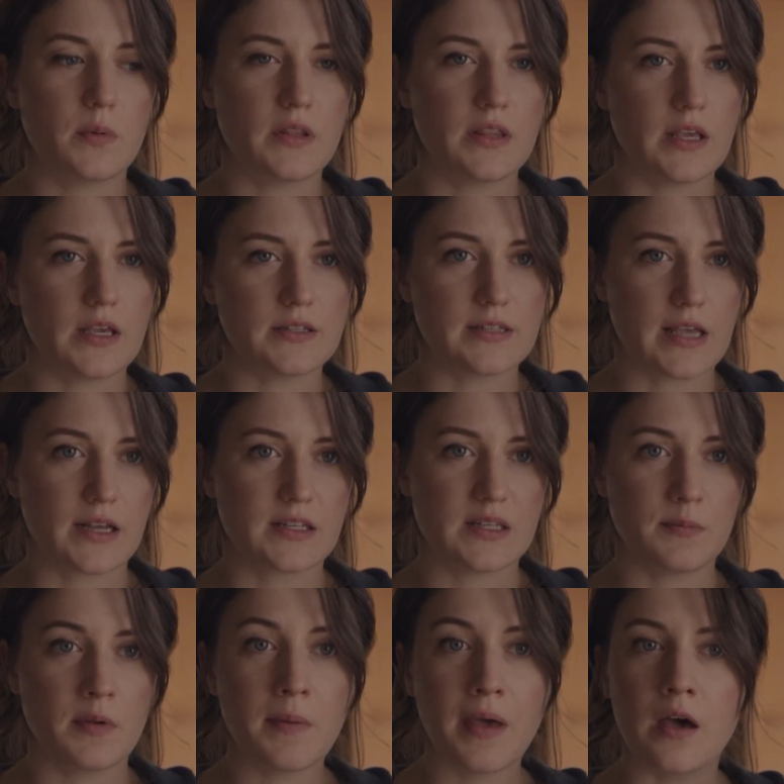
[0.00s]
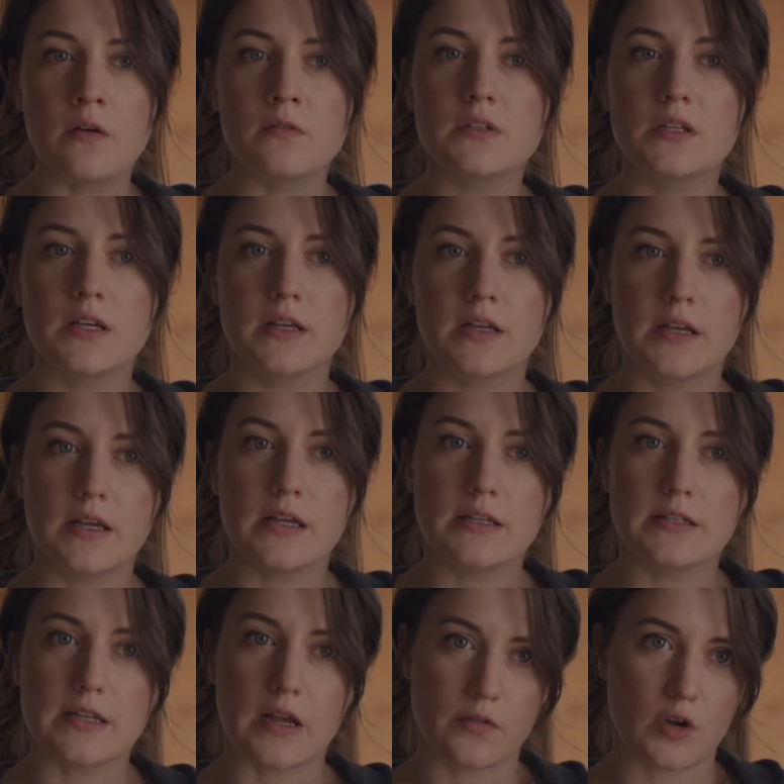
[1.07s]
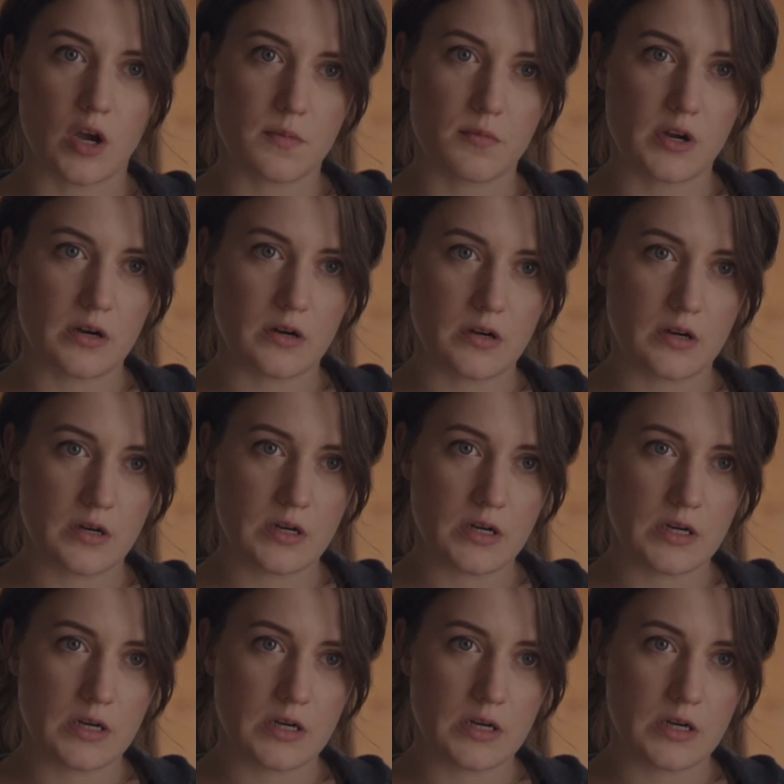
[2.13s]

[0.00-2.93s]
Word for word: to put the exact same amount down the garburator.